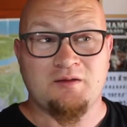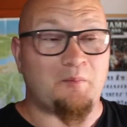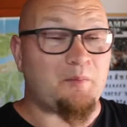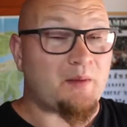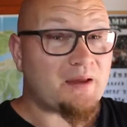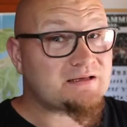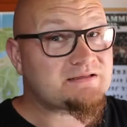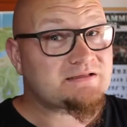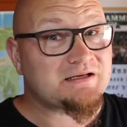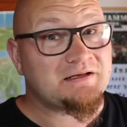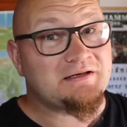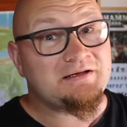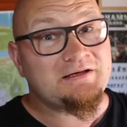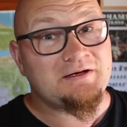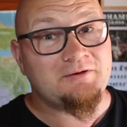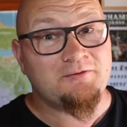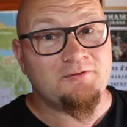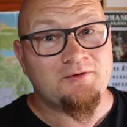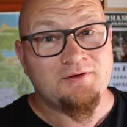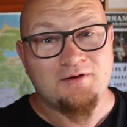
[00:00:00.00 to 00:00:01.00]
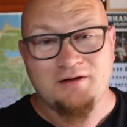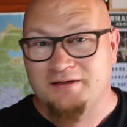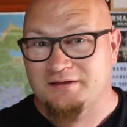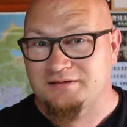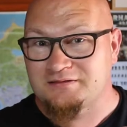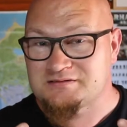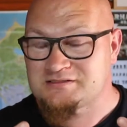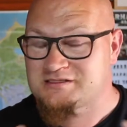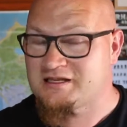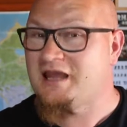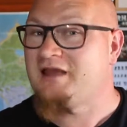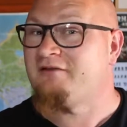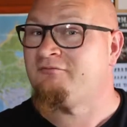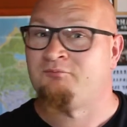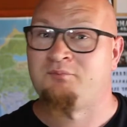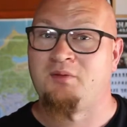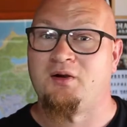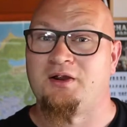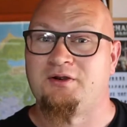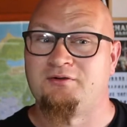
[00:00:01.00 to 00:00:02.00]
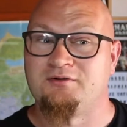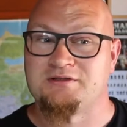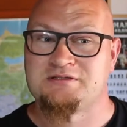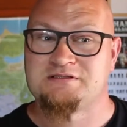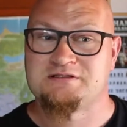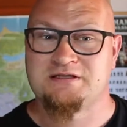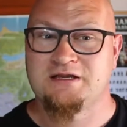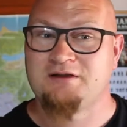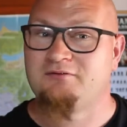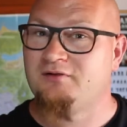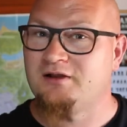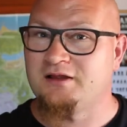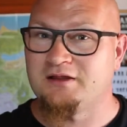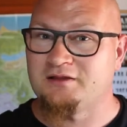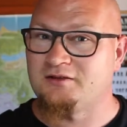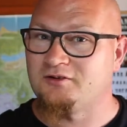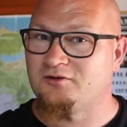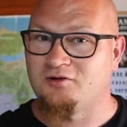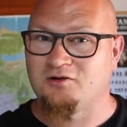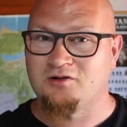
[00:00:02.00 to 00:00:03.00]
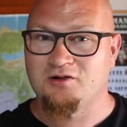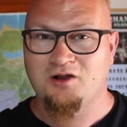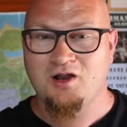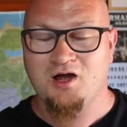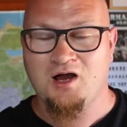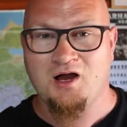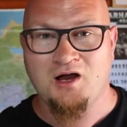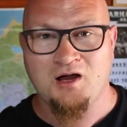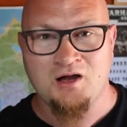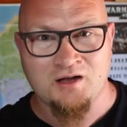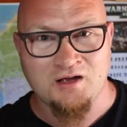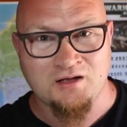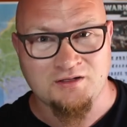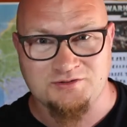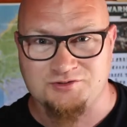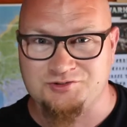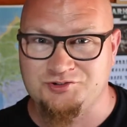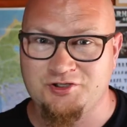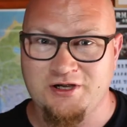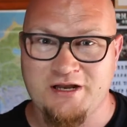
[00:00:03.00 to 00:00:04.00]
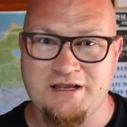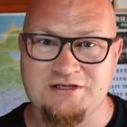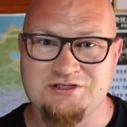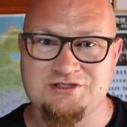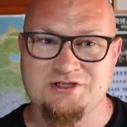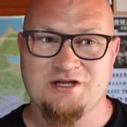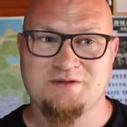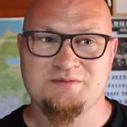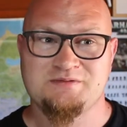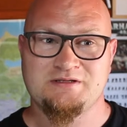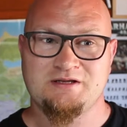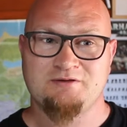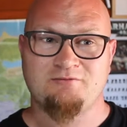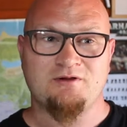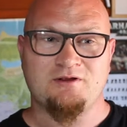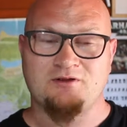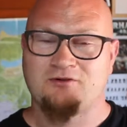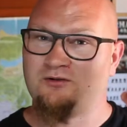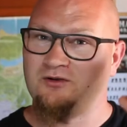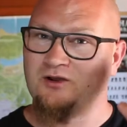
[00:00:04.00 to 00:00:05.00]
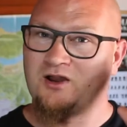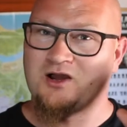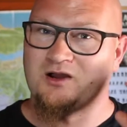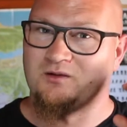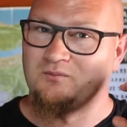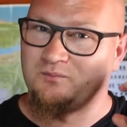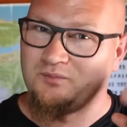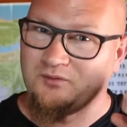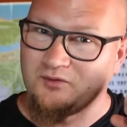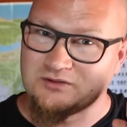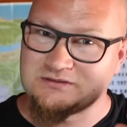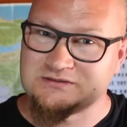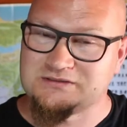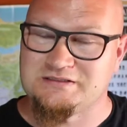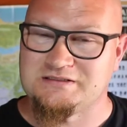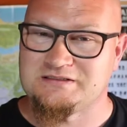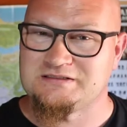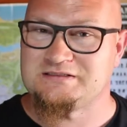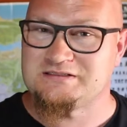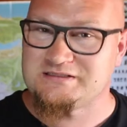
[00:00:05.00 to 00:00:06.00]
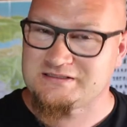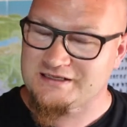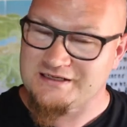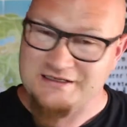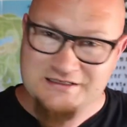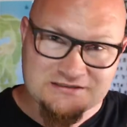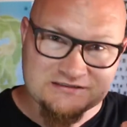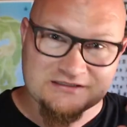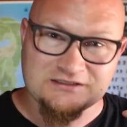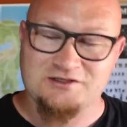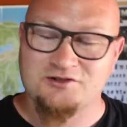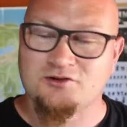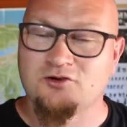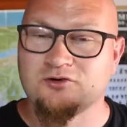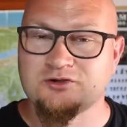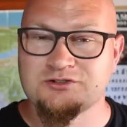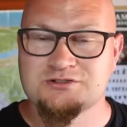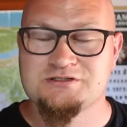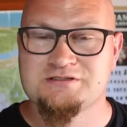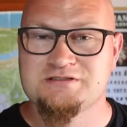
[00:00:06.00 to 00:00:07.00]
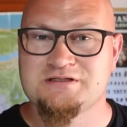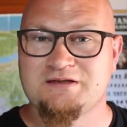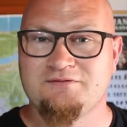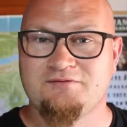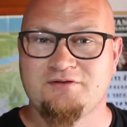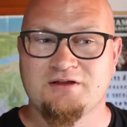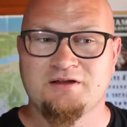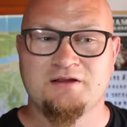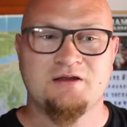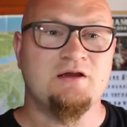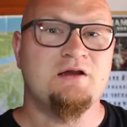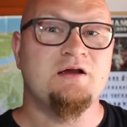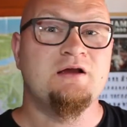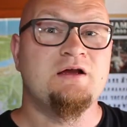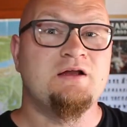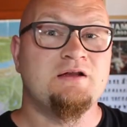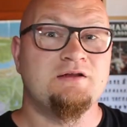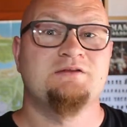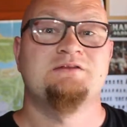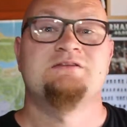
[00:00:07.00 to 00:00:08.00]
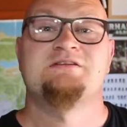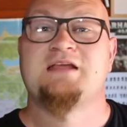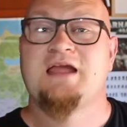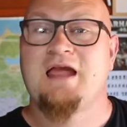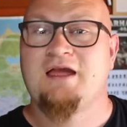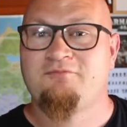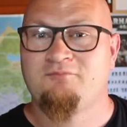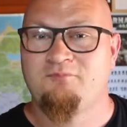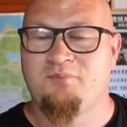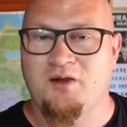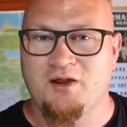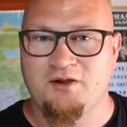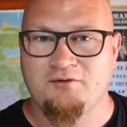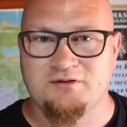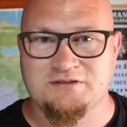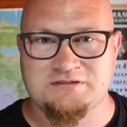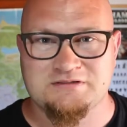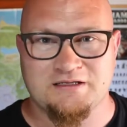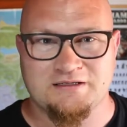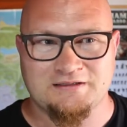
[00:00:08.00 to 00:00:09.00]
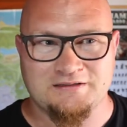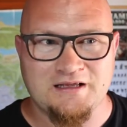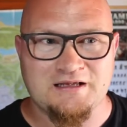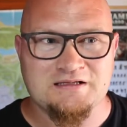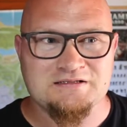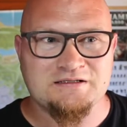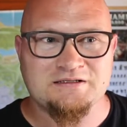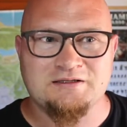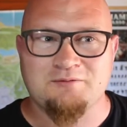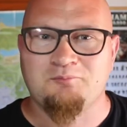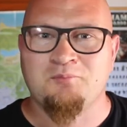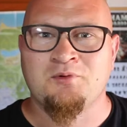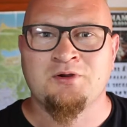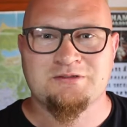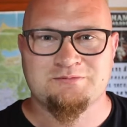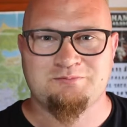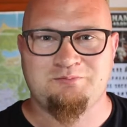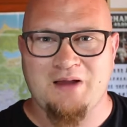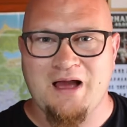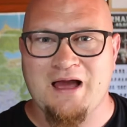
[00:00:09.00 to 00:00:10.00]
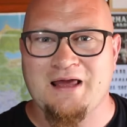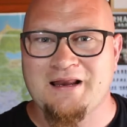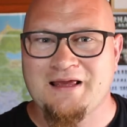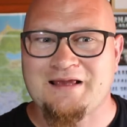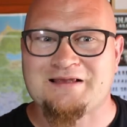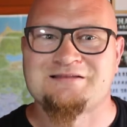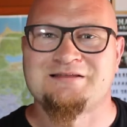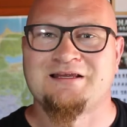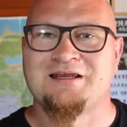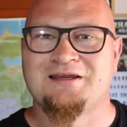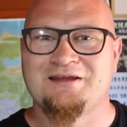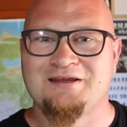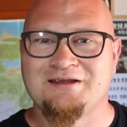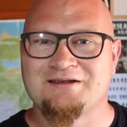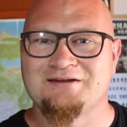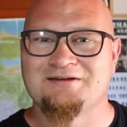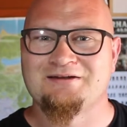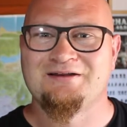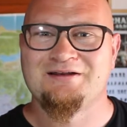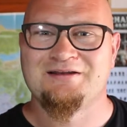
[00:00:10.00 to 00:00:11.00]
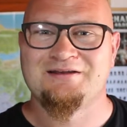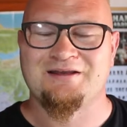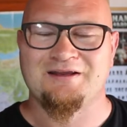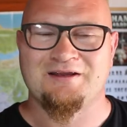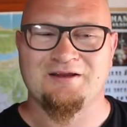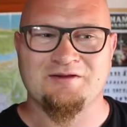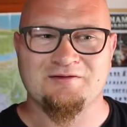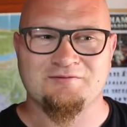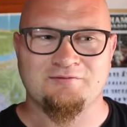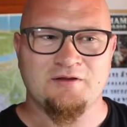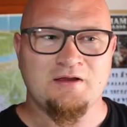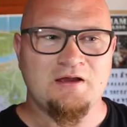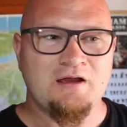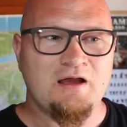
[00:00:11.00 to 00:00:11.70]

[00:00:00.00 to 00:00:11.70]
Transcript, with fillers: Basically, they were like Skaven pirates. They were like going along on trade ships, they were like going along on boats and the seas and the oceans and everything. Skaven pirates, like, that is like the most badass thing you can really think of.